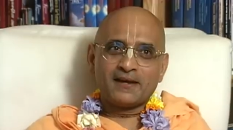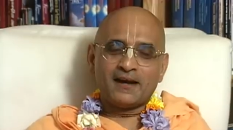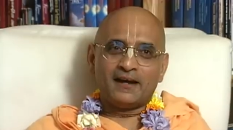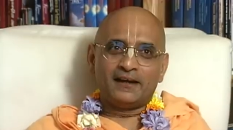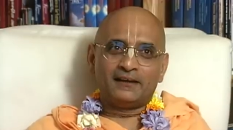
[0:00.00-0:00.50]

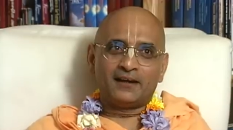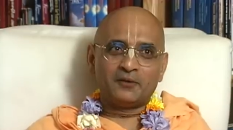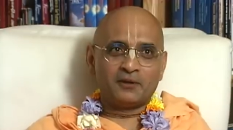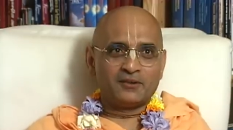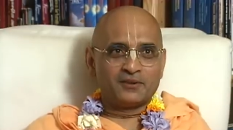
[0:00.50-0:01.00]
And I
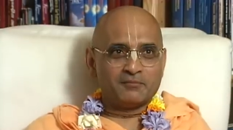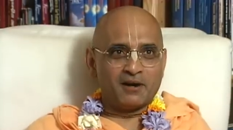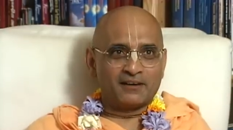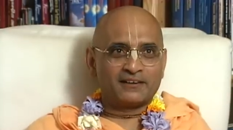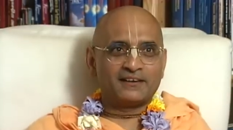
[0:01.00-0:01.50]
went to the
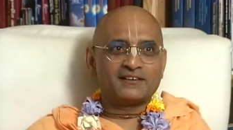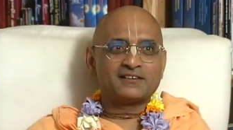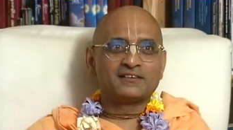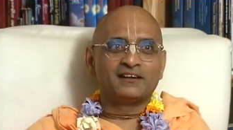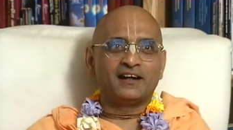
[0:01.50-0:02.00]
market
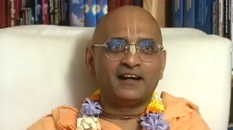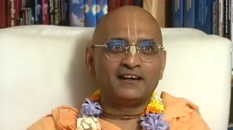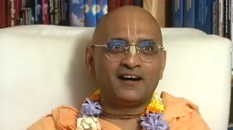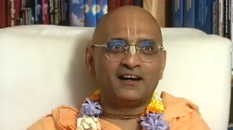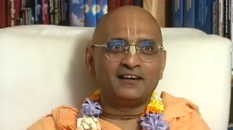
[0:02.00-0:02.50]
and
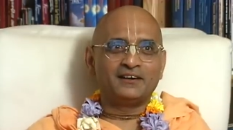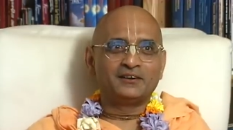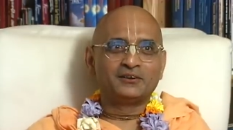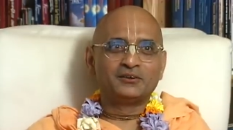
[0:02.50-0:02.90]
I